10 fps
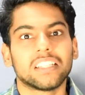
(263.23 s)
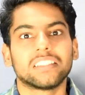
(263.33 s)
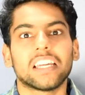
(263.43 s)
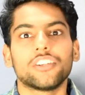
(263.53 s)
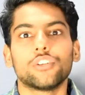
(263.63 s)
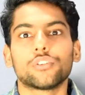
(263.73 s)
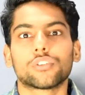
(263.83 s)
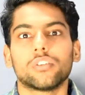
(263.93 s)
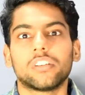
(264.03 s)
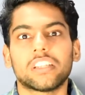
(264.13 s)
then you
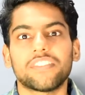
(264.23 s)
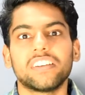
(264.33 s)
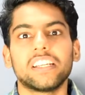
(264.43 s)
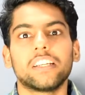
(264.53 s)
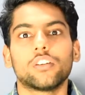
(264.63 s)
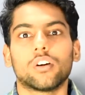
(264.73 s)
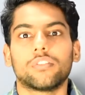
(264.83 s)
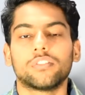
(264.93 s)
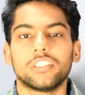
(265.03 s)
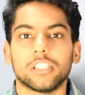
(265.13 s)
should definitely go
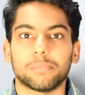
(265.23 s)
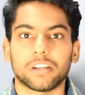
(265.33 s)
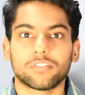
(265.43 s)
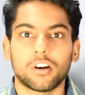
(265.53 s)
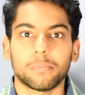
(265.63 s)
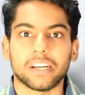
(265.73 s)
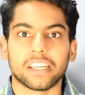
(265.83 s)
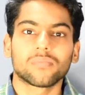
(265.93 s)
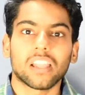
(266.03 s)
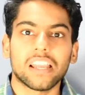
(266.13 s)
for JPEG format,
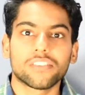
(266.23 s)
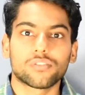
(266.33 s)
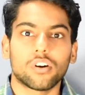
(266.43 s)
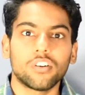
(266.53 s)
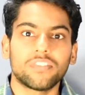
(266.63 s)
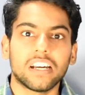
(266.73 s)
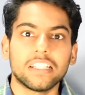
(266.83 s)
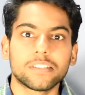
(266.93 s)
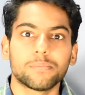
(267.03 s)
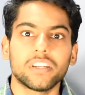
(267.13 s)
as RAW
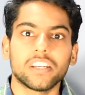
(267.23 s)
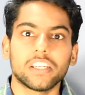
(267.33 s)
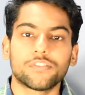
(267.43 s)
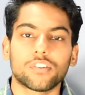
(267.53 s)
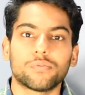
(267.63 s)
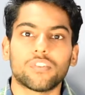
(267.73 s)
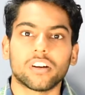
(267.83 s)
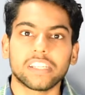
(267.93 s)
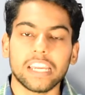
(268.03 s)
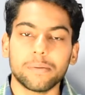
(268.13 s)
files may range from
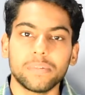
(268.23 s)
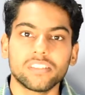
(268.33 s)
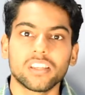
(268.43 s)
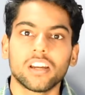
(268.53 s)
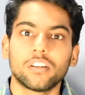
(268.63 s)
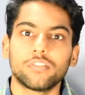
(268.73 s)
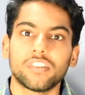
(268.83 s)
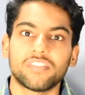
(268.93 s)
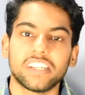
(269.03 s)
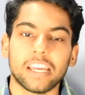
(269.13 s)
40 MB to
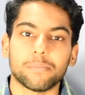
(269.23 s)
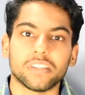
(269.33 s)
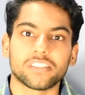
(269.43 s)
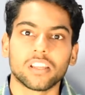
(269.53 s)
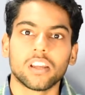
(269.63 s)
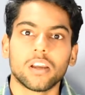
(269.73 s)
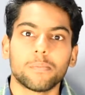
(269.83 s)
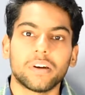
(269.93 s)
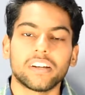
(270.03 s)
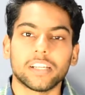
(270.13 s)
50 MB
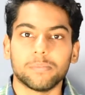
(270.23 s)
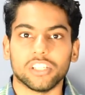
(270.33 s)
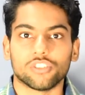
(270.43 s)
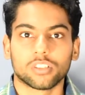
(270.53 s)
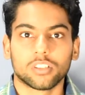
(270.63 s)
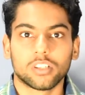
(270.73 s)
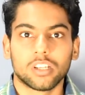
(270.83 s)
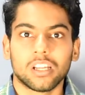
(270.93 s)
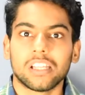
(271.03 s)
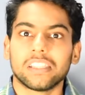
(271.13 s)
per image.
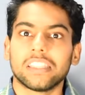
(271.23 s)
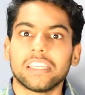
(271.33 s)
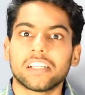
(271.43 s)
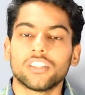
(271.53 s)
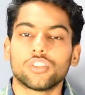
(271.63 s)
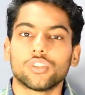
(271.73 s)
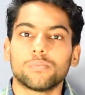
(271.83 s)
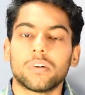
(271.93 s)
They consume